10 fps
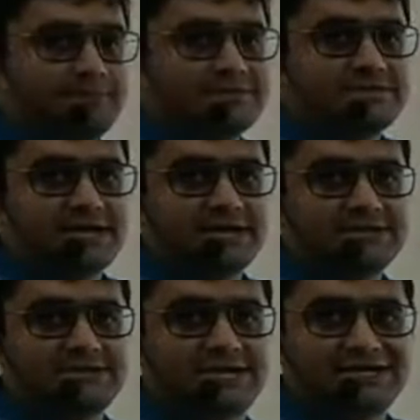
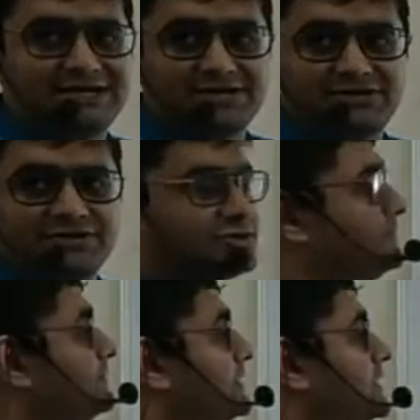center-state
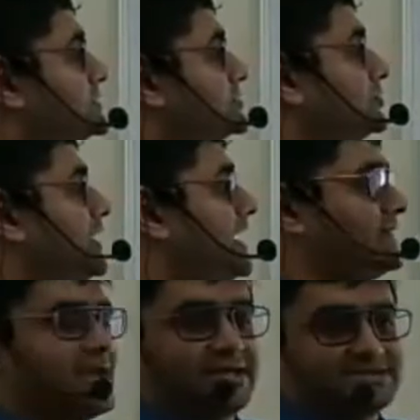relationship. So you have
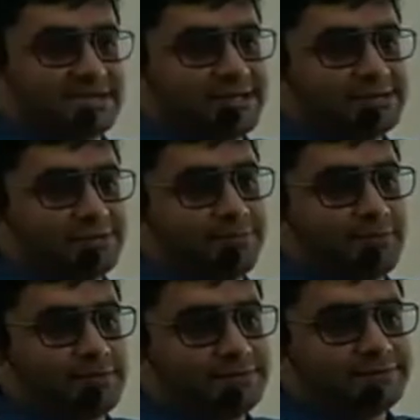executive
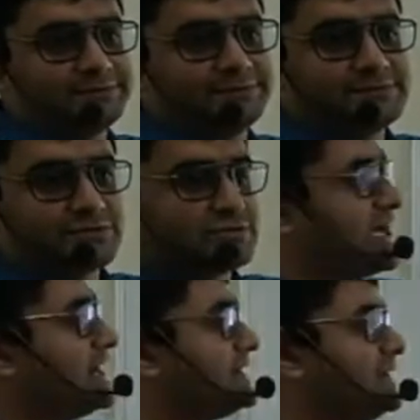powers. So
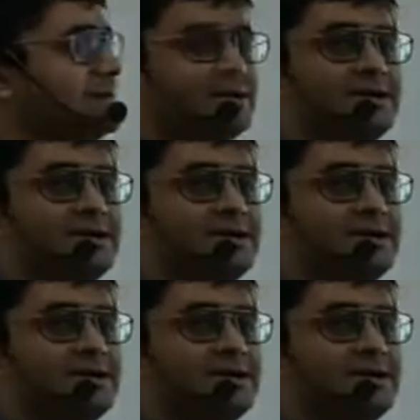center